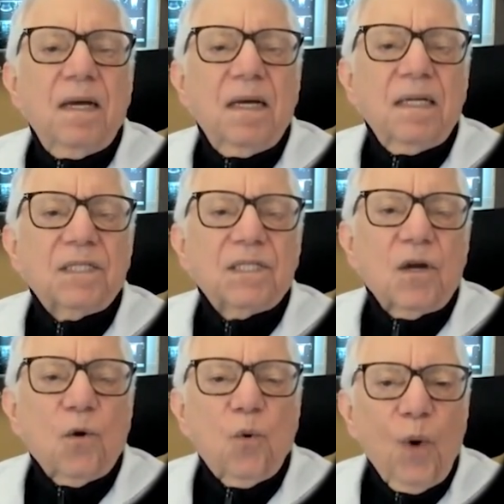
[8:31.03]
It's
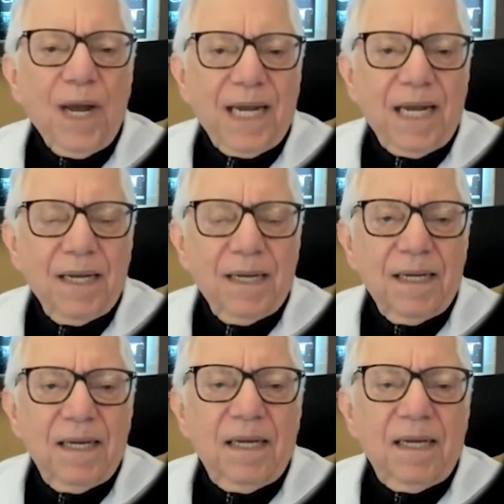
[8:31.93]
quick,
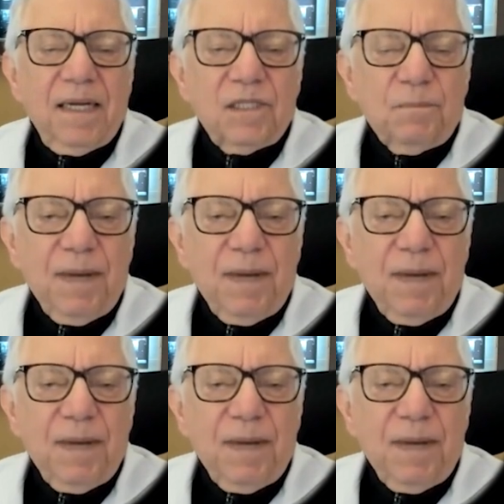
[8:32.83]
it's